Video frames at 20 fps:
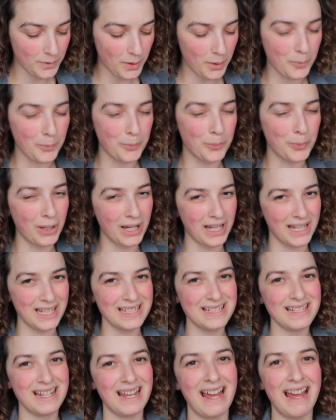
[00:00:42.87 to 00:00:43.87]

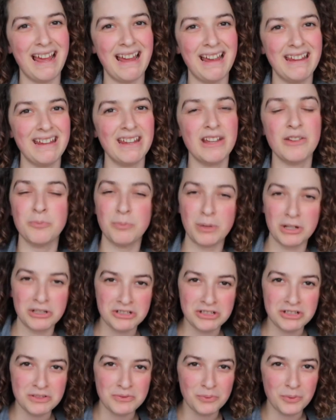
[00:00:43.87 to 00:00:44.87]
but I have
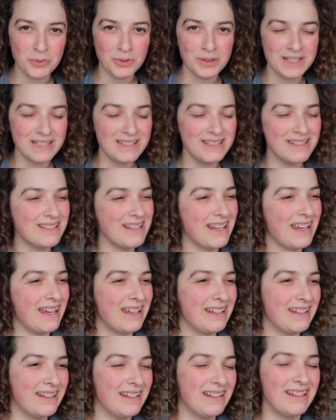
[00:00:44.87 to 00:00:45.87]
budgeted for these,
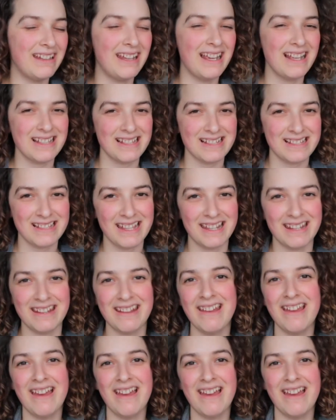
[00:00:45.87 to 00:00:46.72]
and as I said,